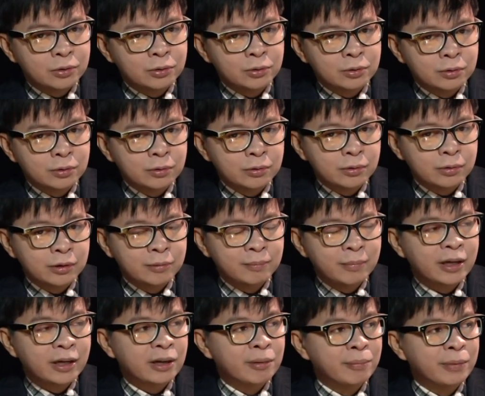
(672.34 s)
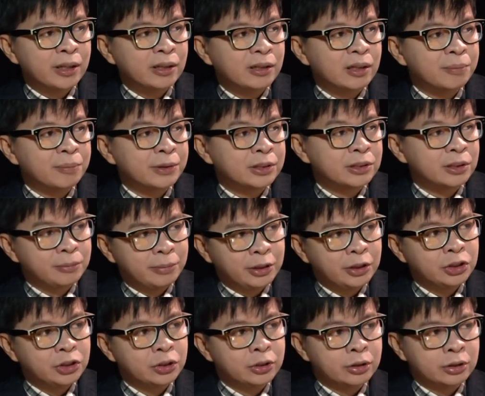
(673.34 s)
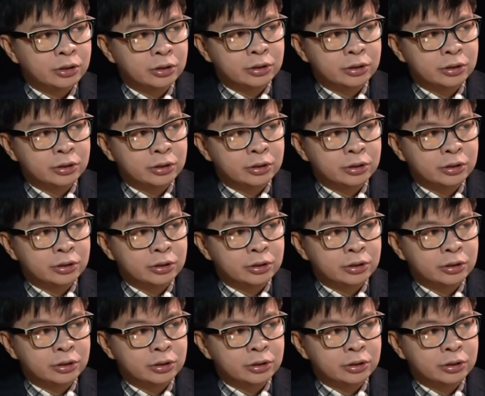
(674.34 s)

to environmental preservation and